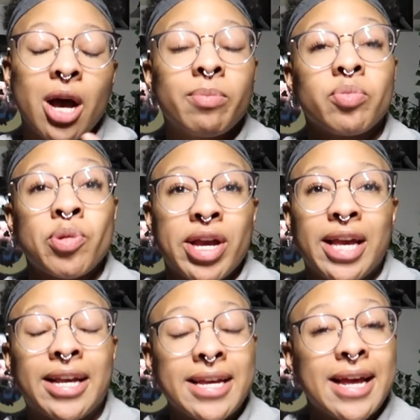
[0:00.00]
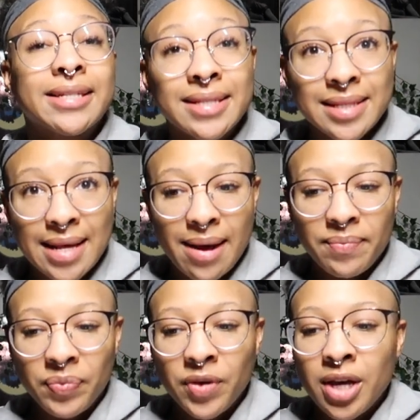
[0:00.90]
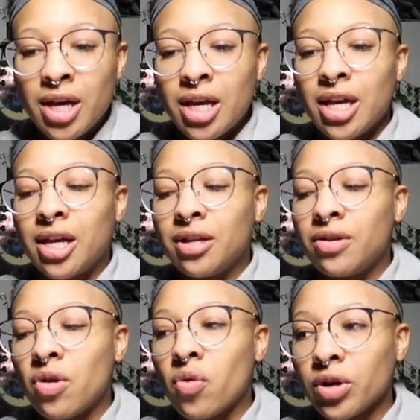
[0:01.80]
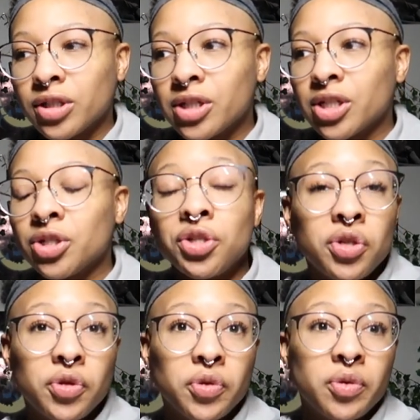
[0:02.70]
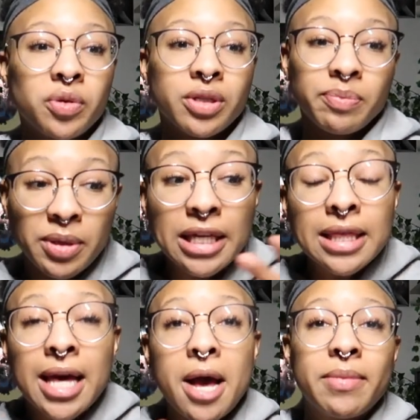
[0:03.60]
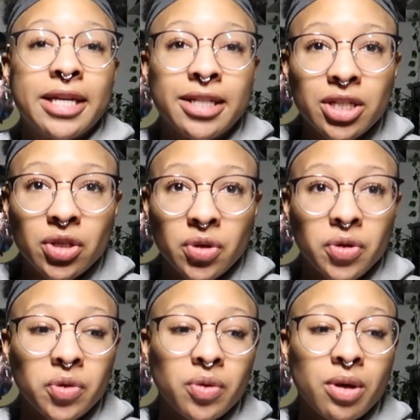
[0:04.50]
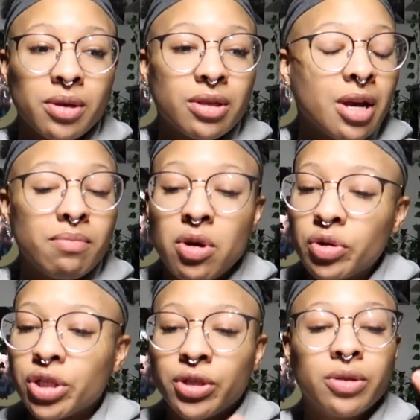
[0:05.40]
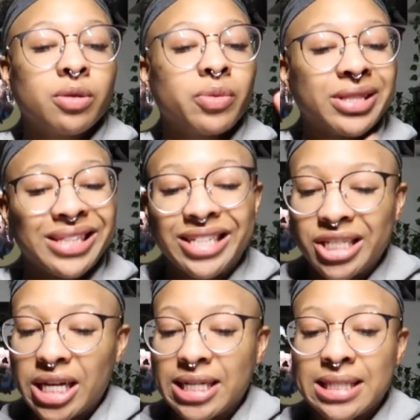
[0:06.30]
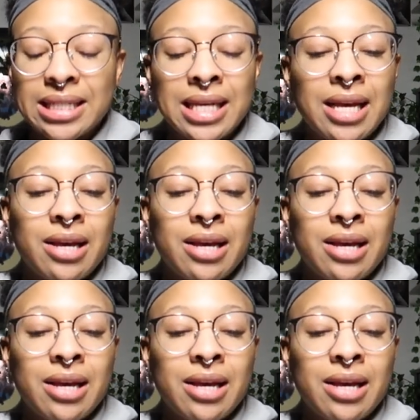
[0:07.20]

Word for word: upbringing against them in order to beat them into emotional, religious,